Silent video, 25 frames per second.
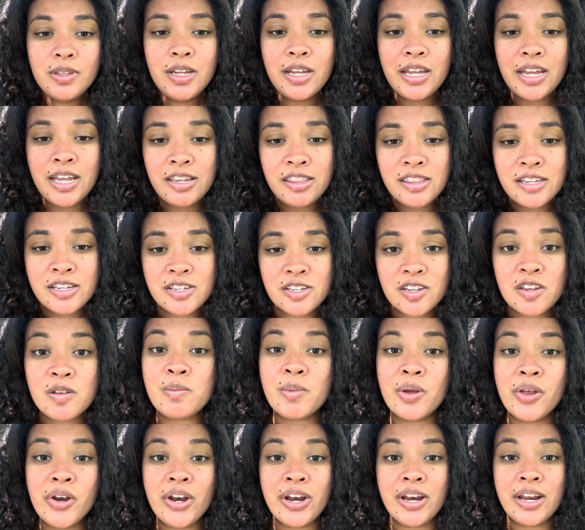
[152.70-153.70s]
in this
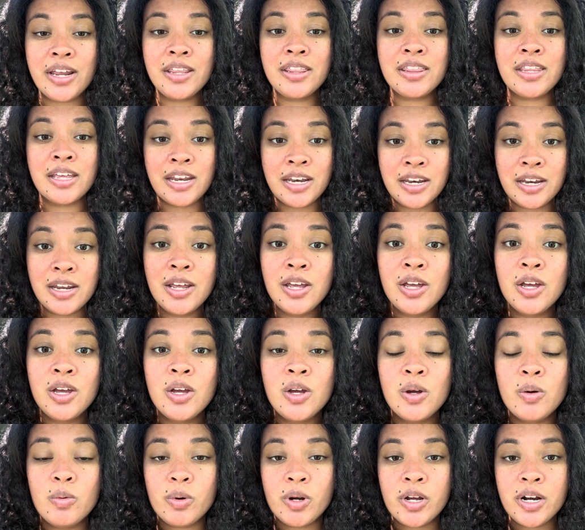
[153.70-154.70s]
community. Then
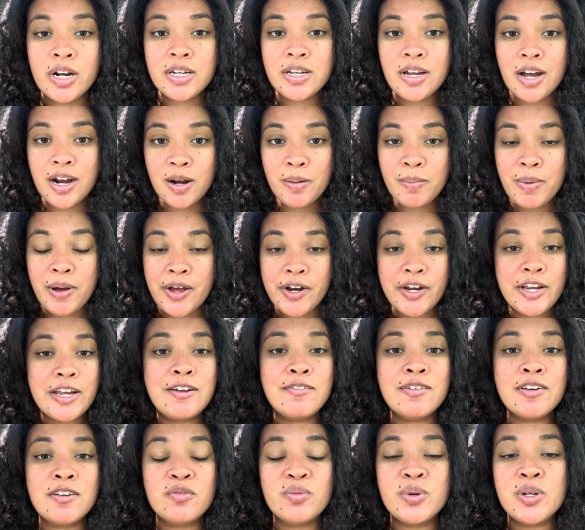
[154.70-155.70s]
we're going to talk about it
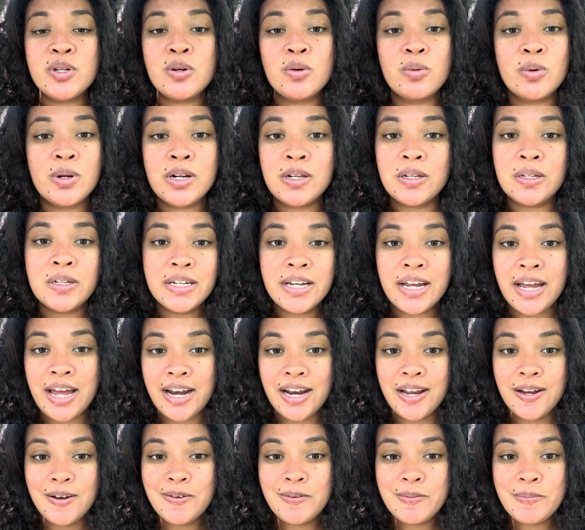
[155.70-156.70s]
even if we don't want to look at
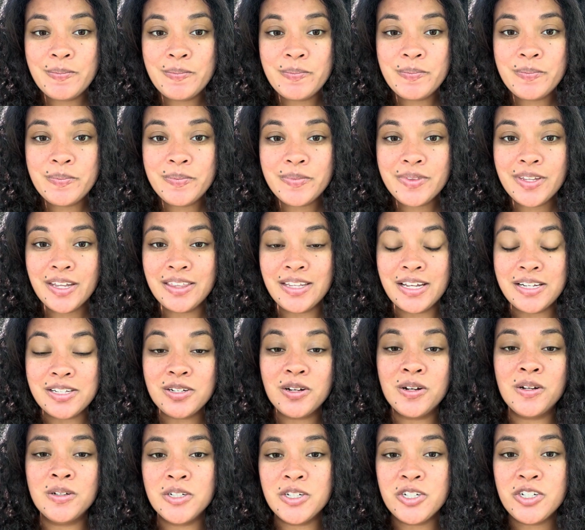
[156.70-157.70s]
it. That's
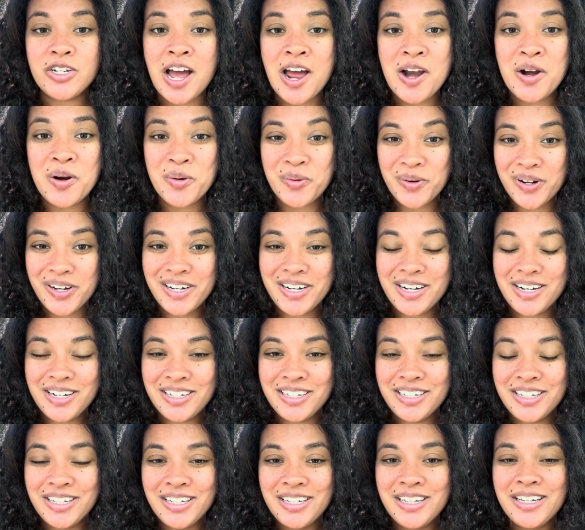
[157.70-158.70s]
called shadow work.
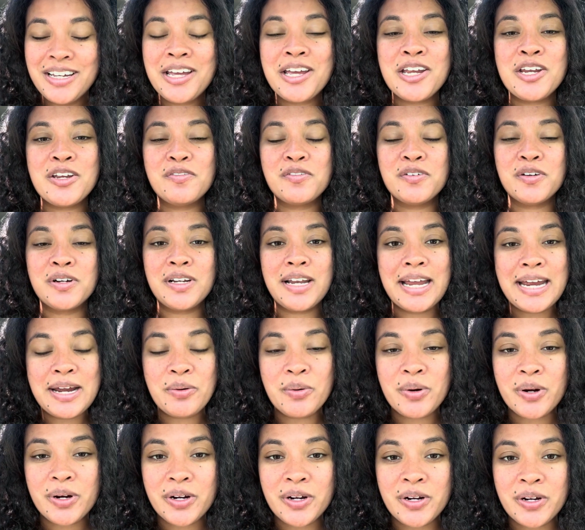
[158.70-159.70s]
And if you're a light
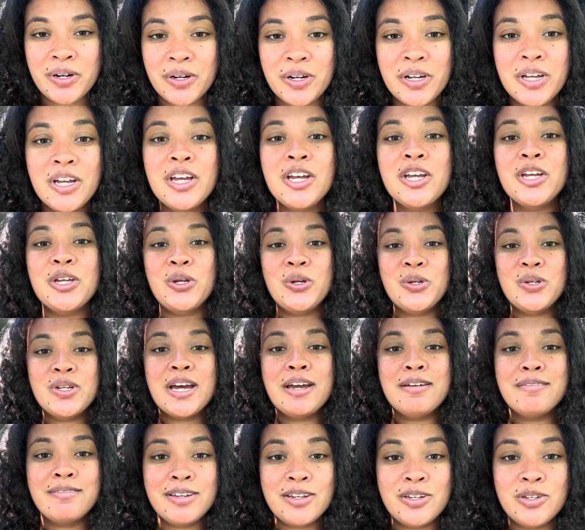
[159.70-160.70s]
worker, you
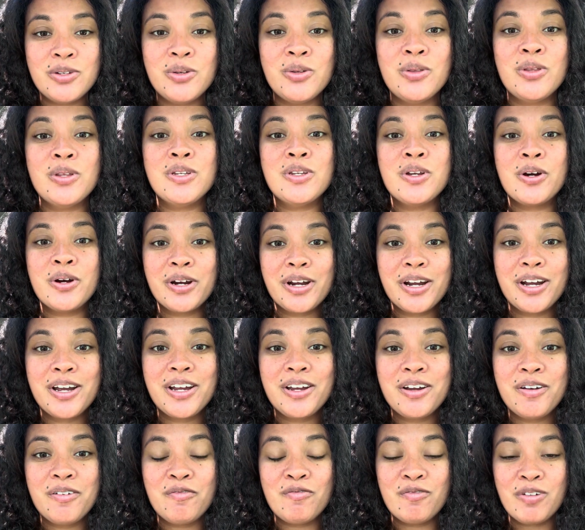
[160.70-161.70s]
dive into the dark
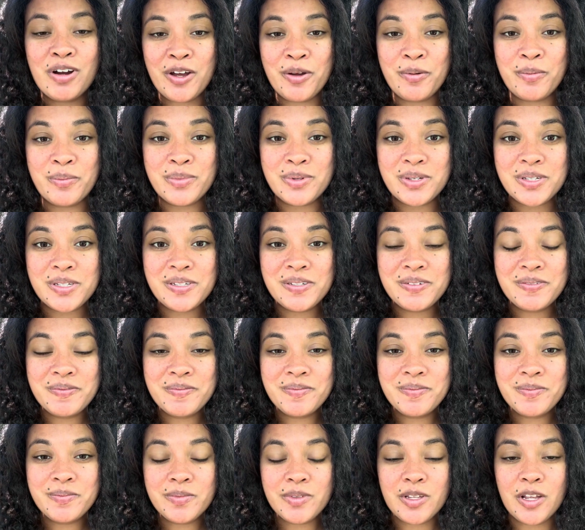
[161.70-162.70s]
realms
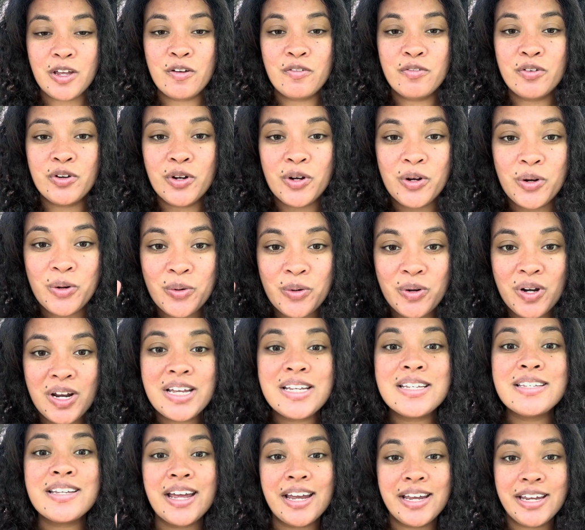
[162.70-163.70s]
of your own
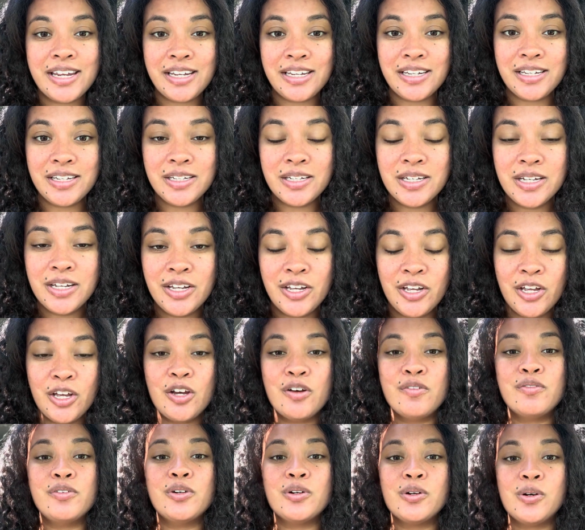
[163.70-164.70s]
psyche,
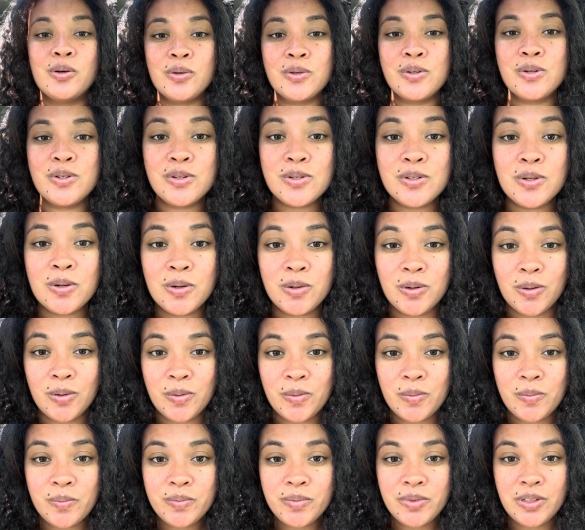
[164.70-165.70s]
of your own soul,
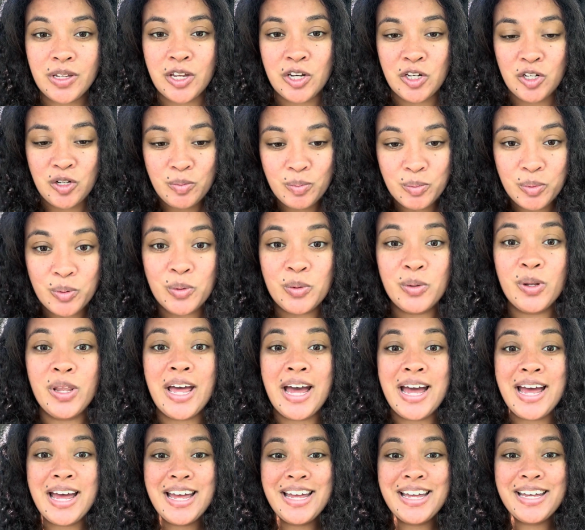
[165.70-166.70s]
and you pull
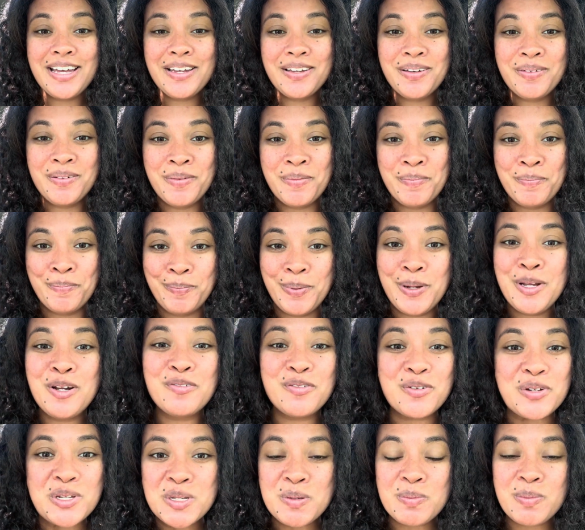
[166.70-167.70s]
that
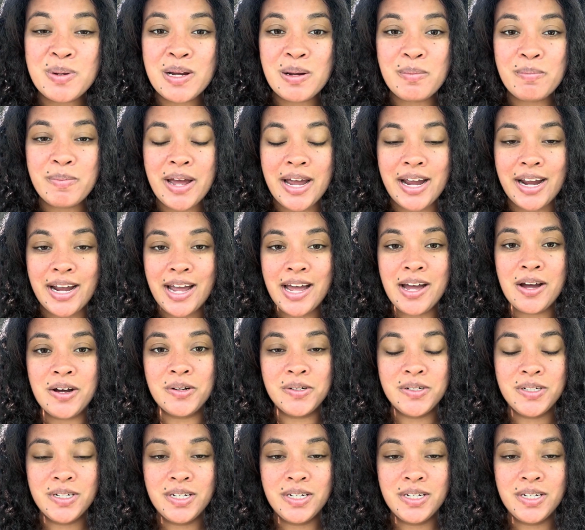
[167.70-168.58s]
beautiful spirit back out.